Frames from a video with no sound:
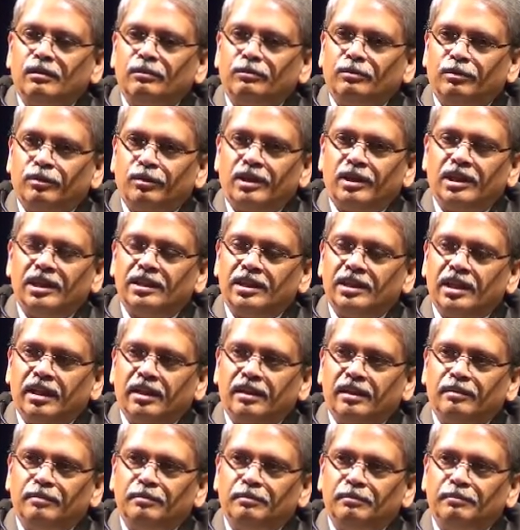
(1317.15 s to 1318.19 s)
for
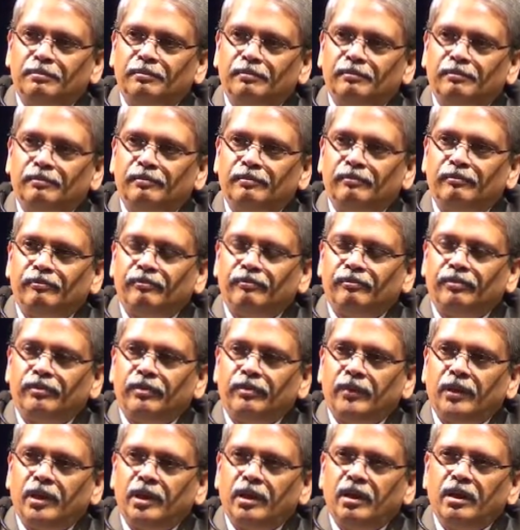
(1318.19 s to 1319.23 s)
learning.
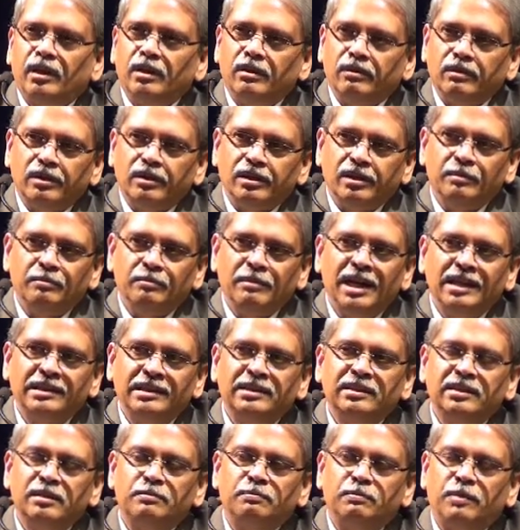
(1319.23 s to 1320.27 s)
Now
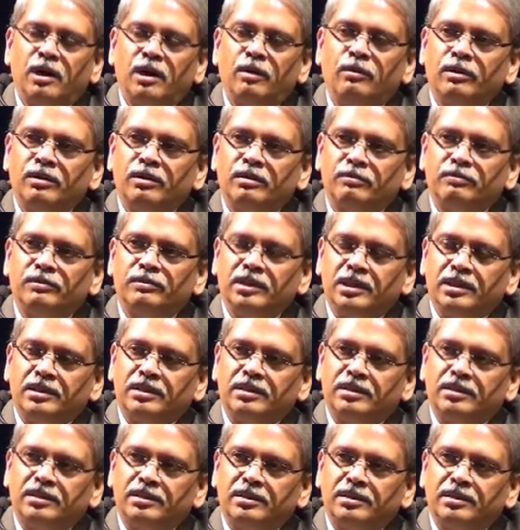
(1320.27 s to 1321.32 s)
imagine the power of
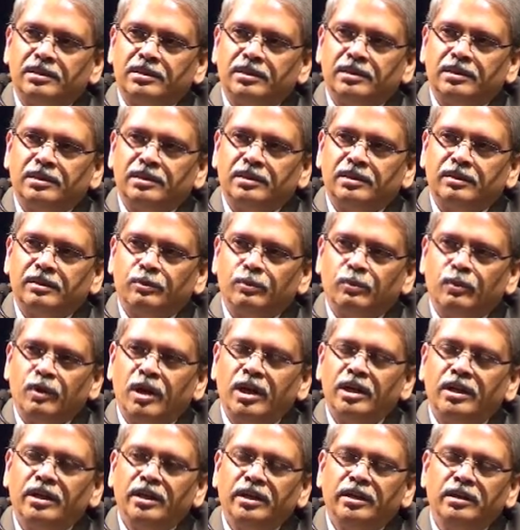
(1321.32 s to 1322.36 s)
this.
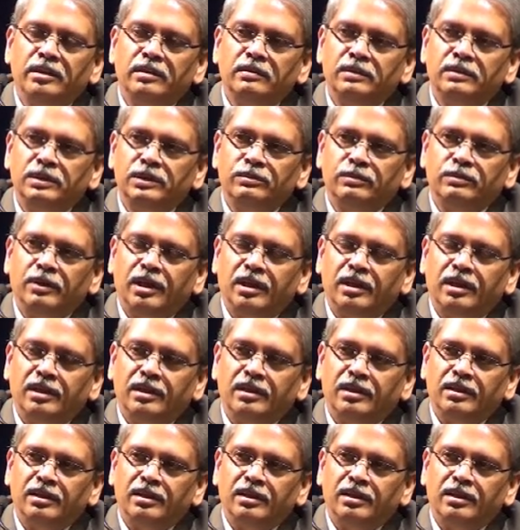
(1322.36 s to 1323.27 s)
One individual,